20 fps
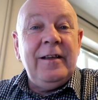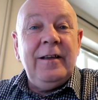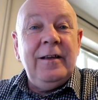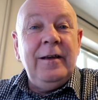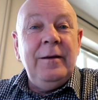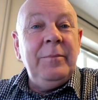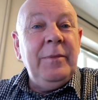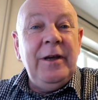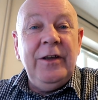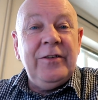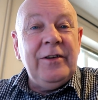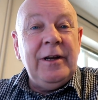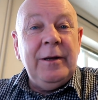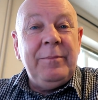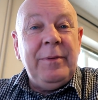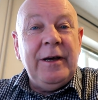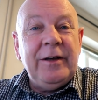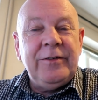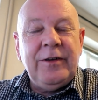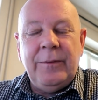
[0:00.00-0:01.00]
immediately
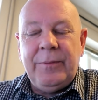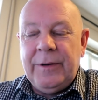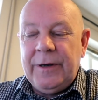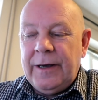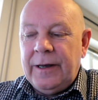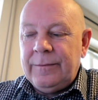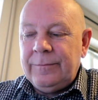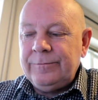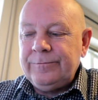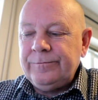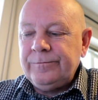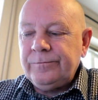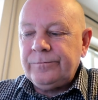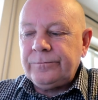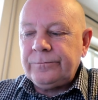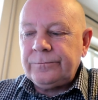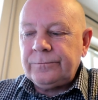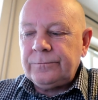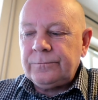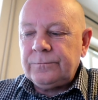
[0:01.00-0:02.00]
picked up again,
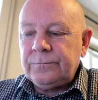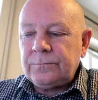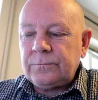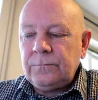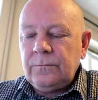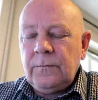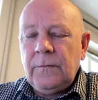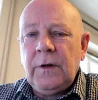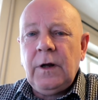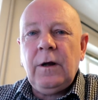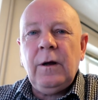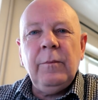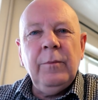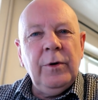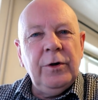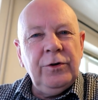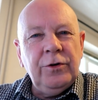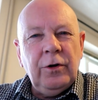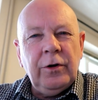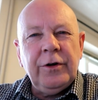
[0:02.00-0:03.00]

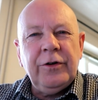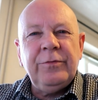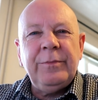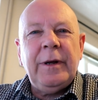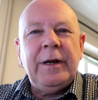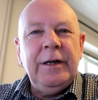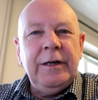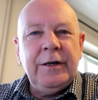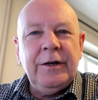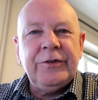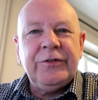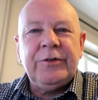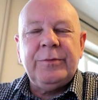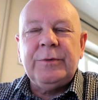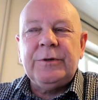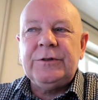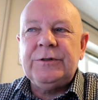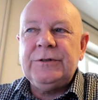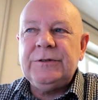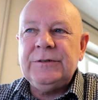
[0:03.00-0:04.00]
but not as many
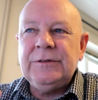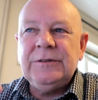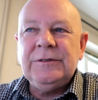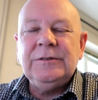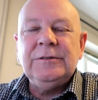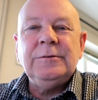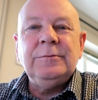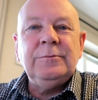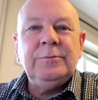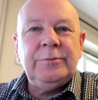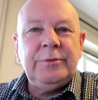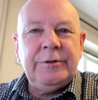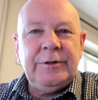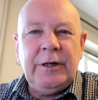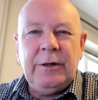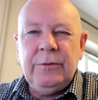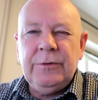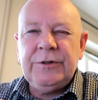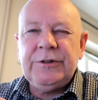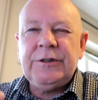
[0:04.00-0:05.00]
customers, but
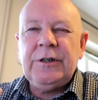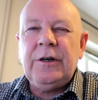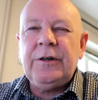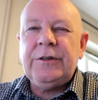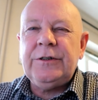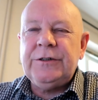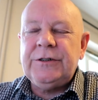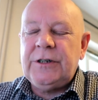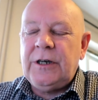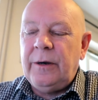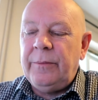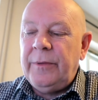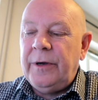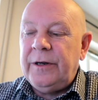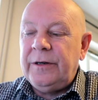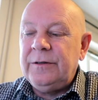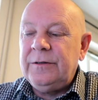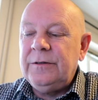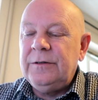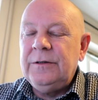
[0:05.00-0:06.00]
they were starting to come
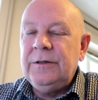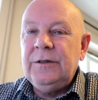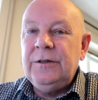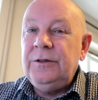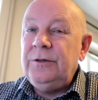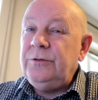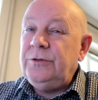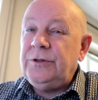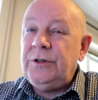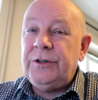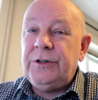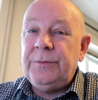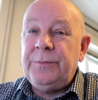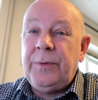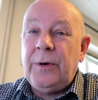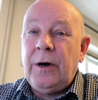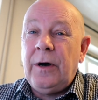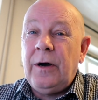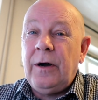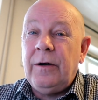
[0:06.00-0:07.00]
in. You shut a
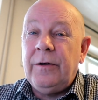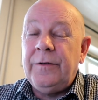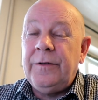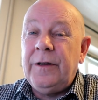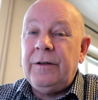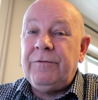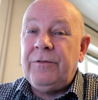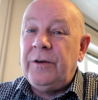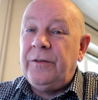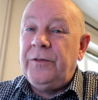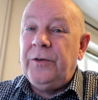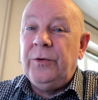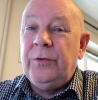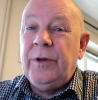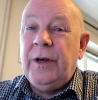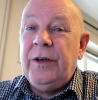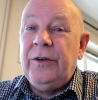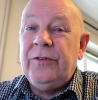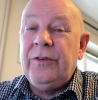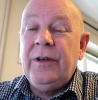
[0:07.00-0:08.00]
bar and for a few
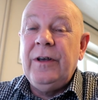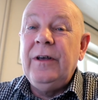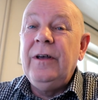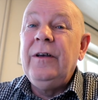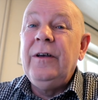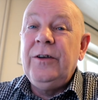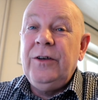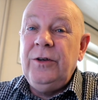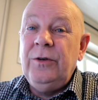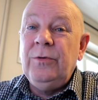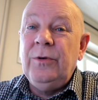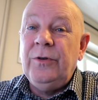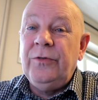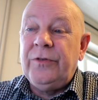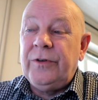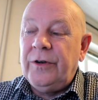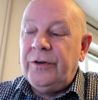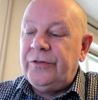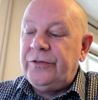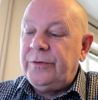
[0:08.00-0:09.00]
days you lose
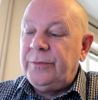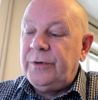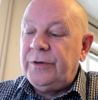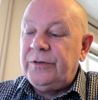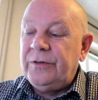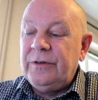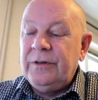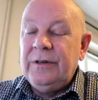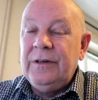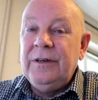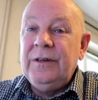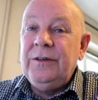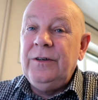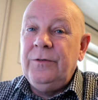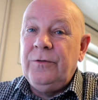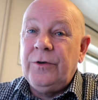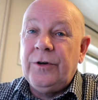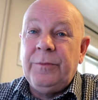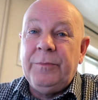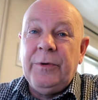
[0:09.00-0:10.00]
customers.
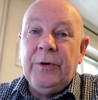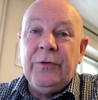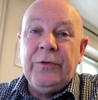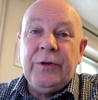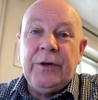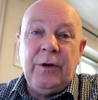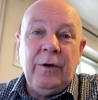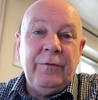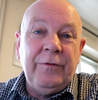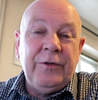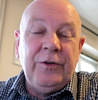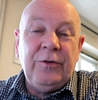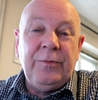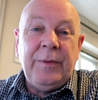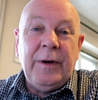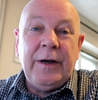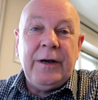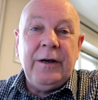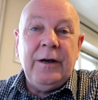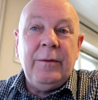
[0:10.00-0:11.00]
You've got to build the confidence
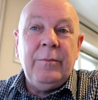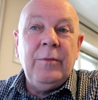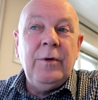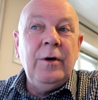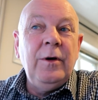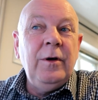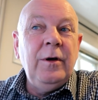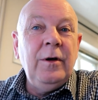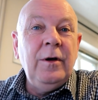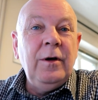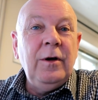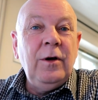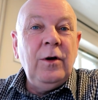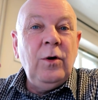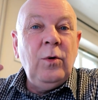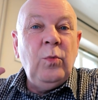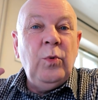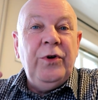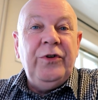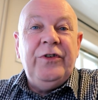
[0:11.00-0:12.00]
back up.
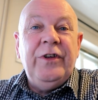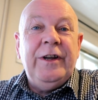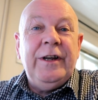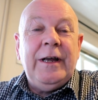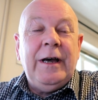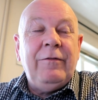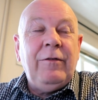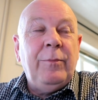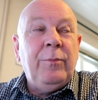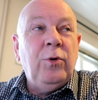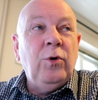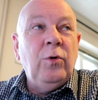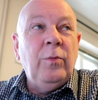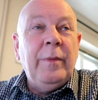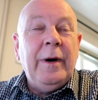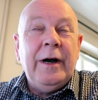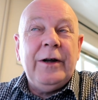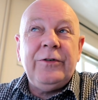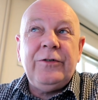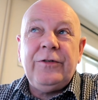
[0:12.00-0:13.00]
We didn't have a pool
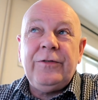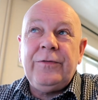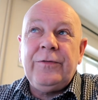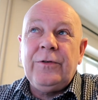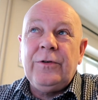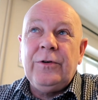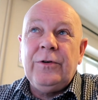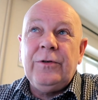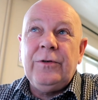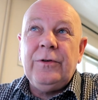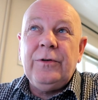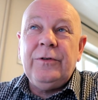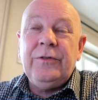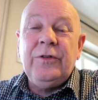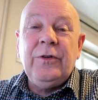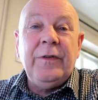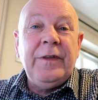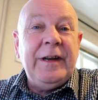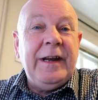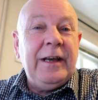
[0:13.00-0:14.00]
match for
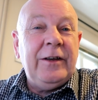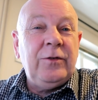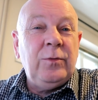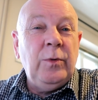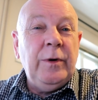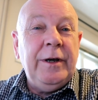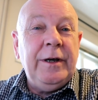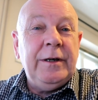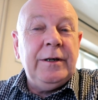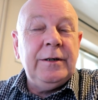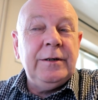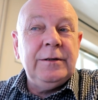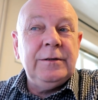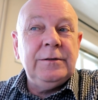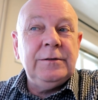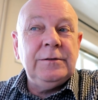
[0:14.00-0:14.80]
till the next week,